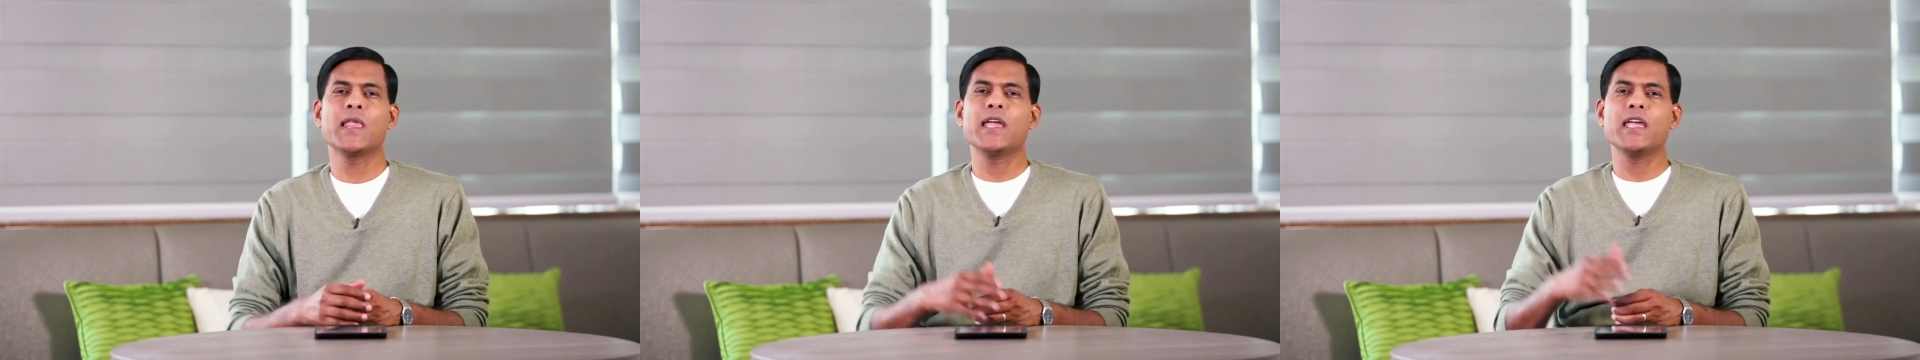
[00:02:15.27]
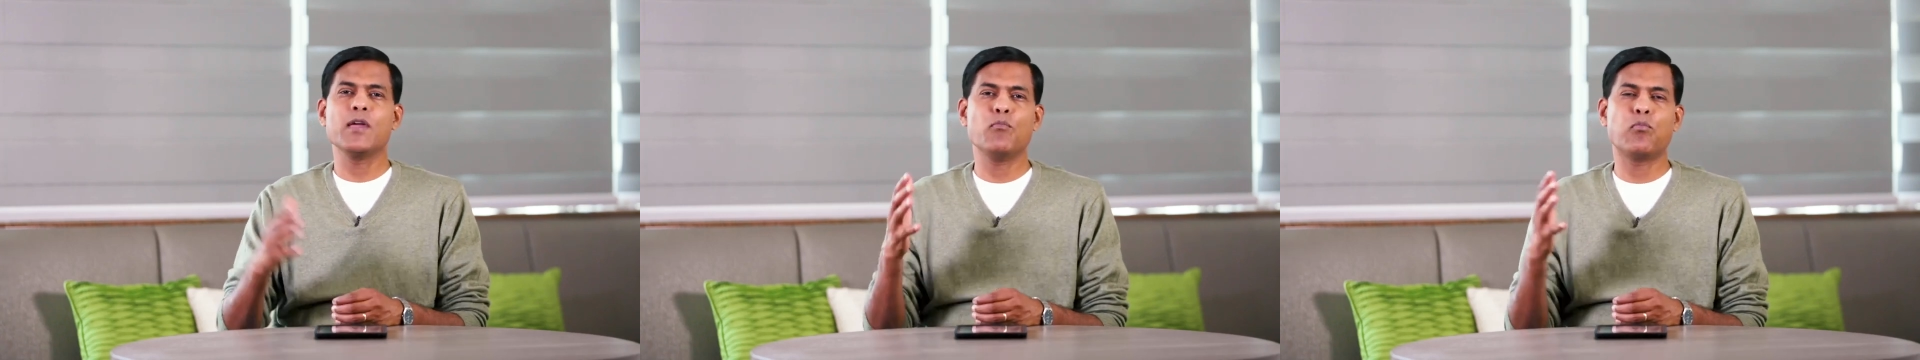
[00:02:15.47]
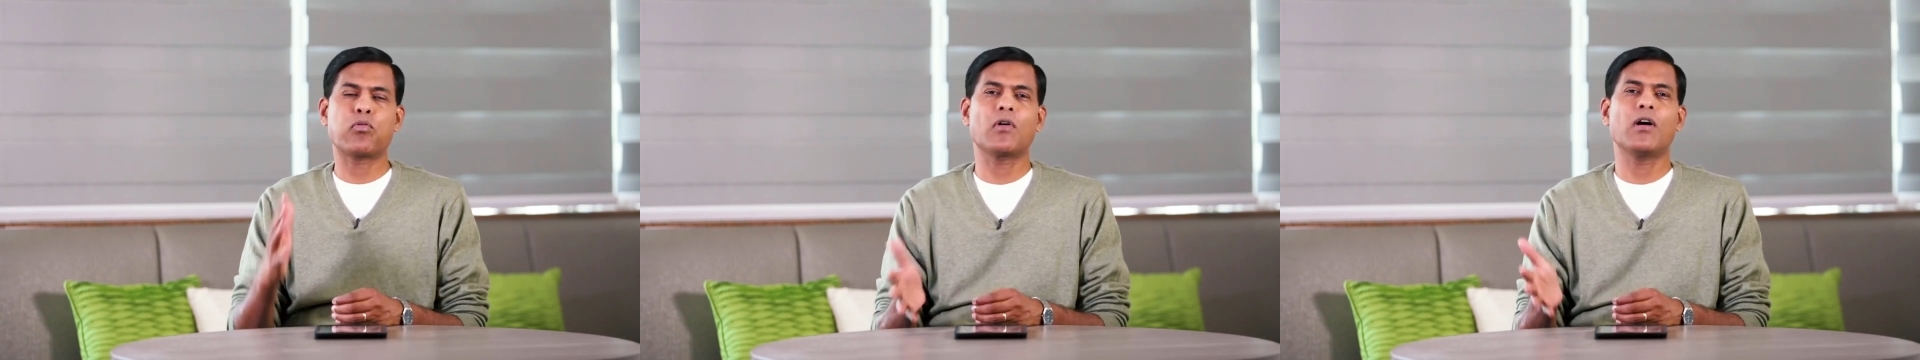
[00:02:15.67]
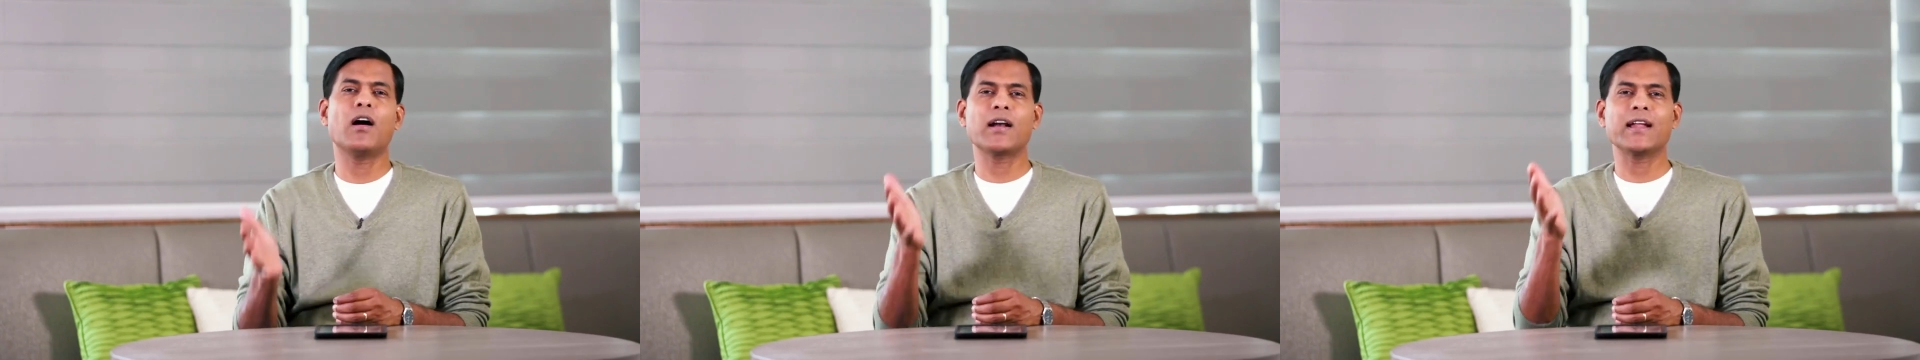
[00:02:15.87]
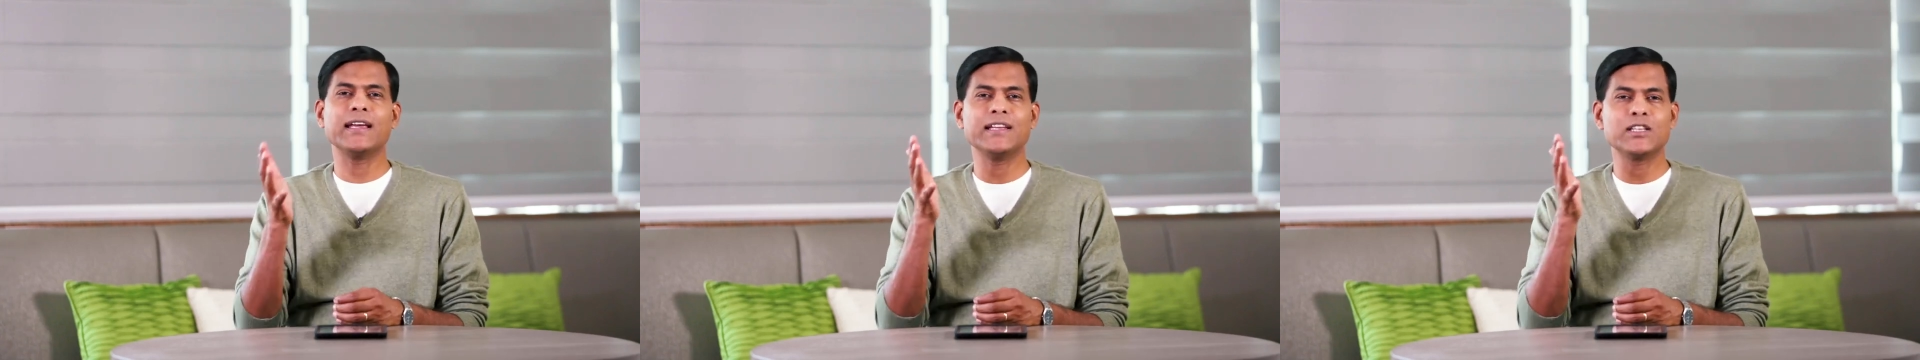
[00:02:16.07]
He
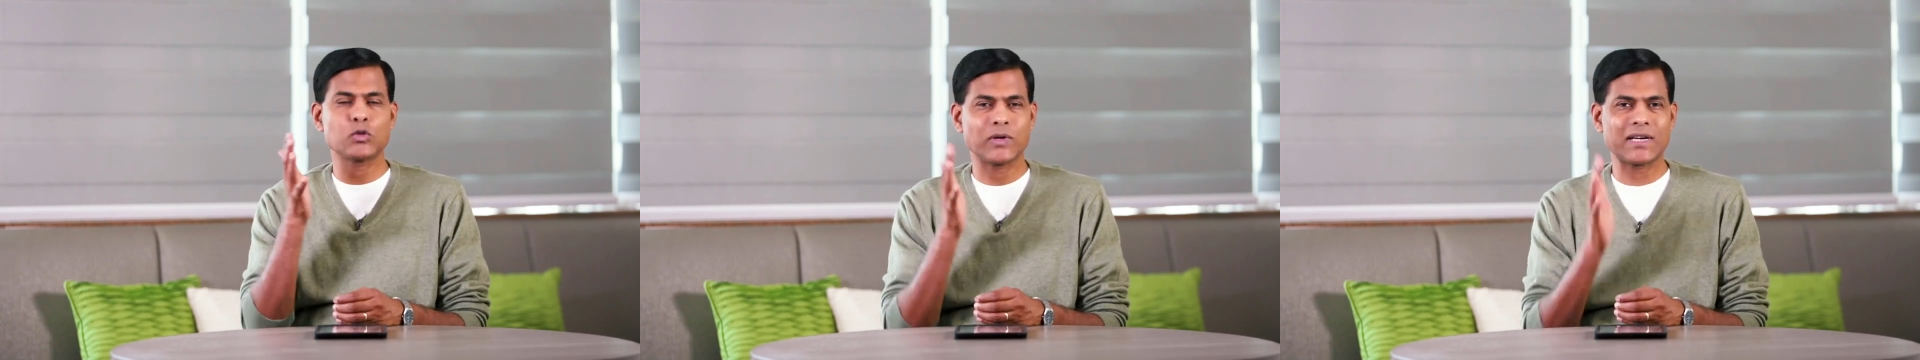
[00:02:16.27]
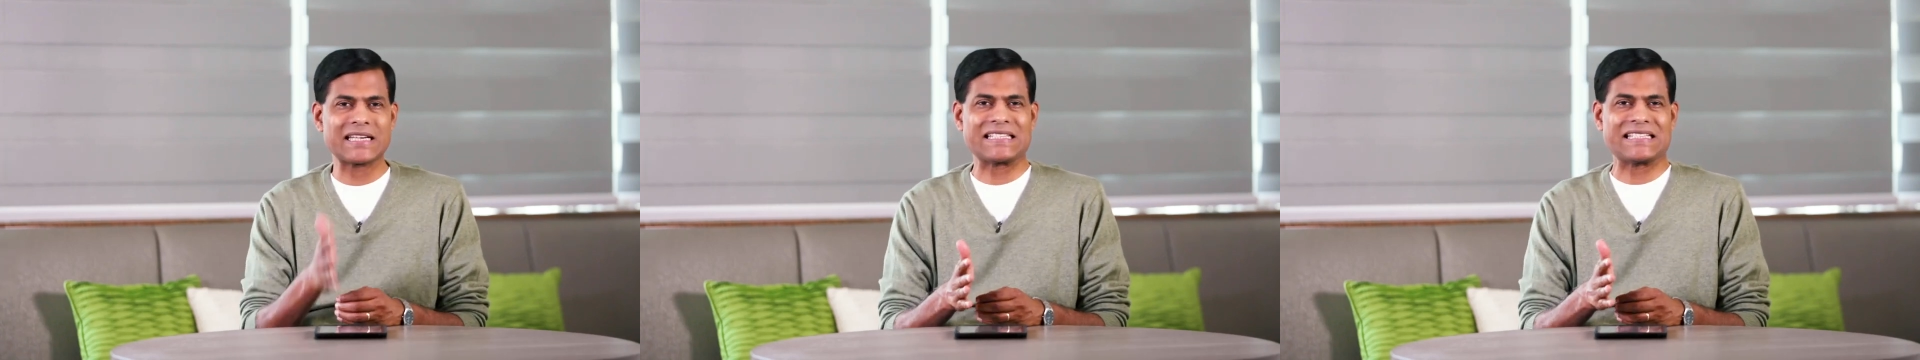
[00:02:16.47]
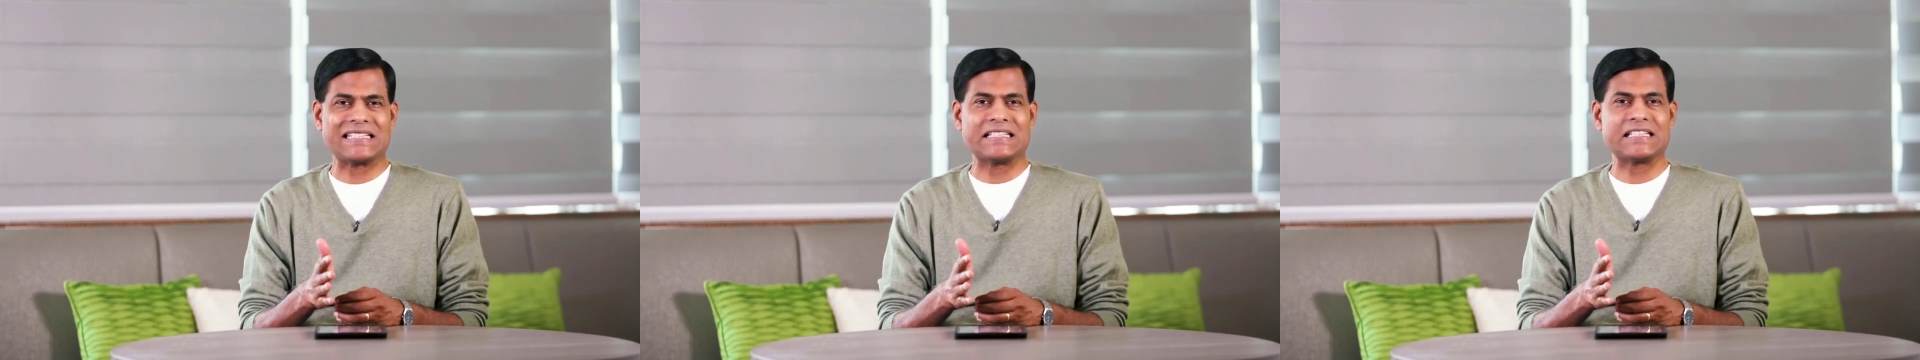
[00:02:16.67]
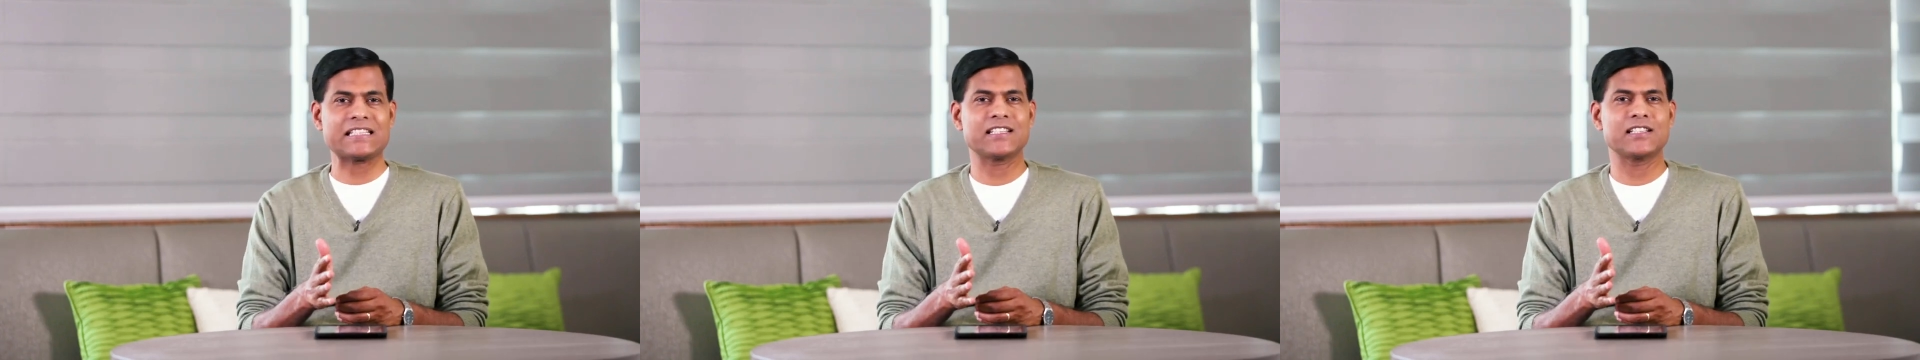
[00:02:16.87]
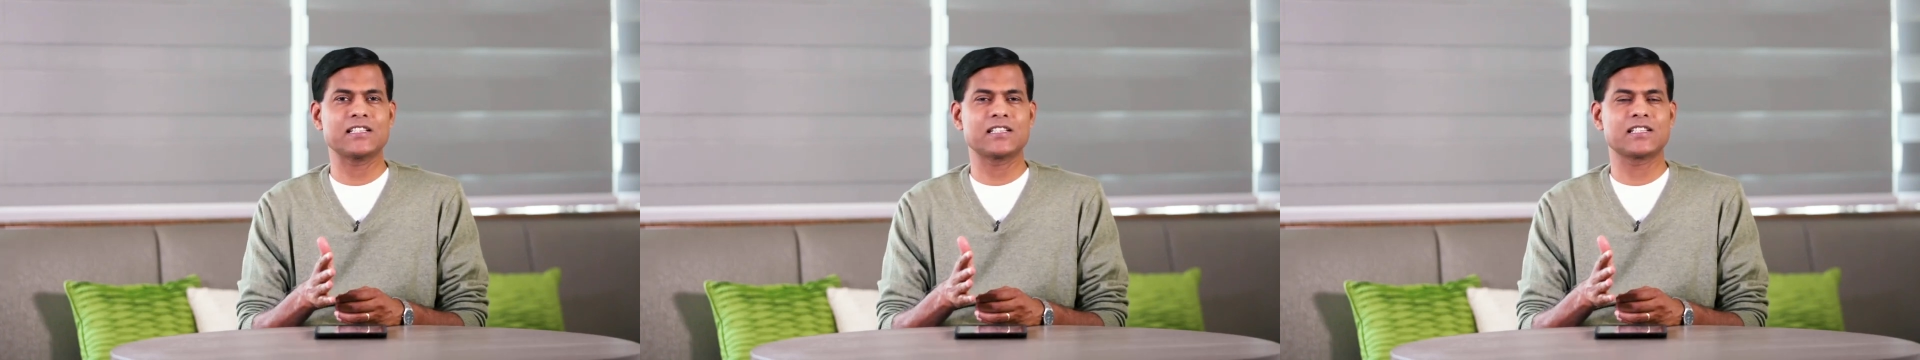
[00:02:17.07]
brought into
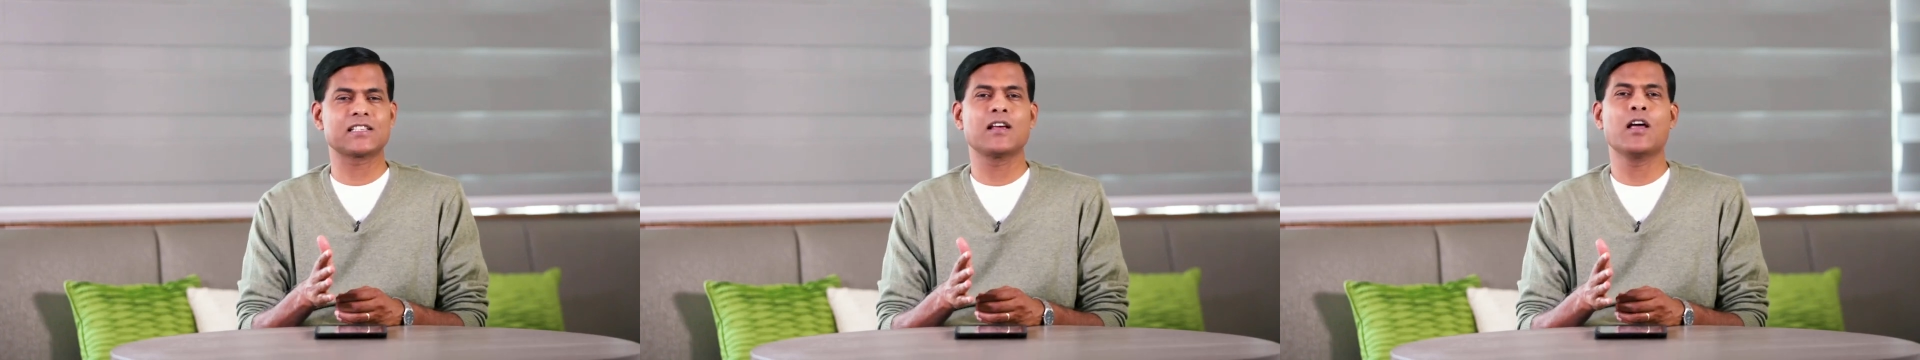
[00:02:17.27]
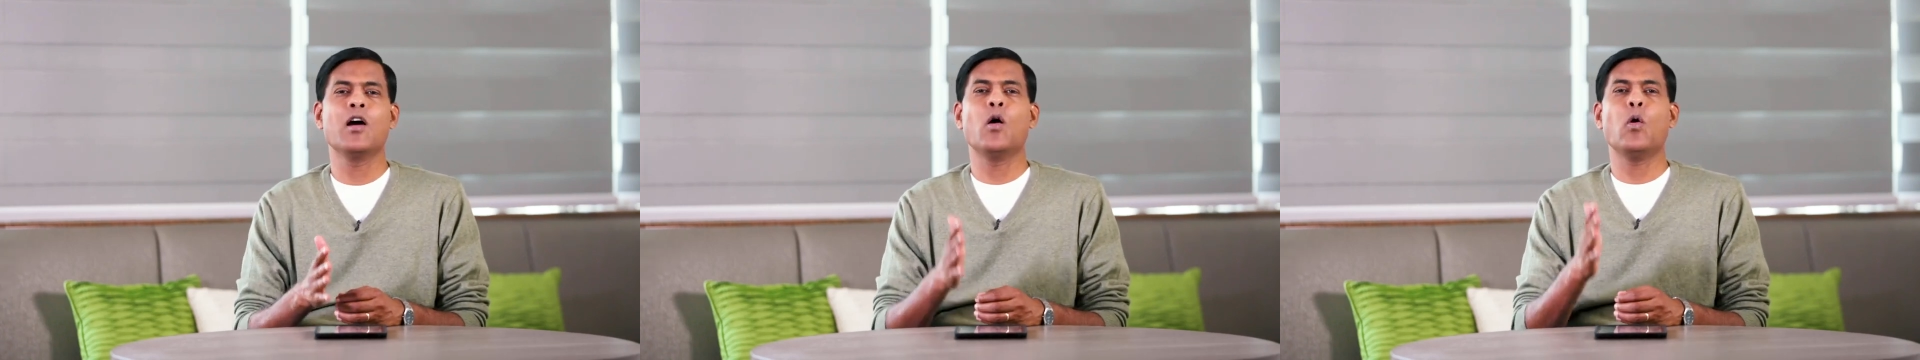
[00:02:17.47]
existence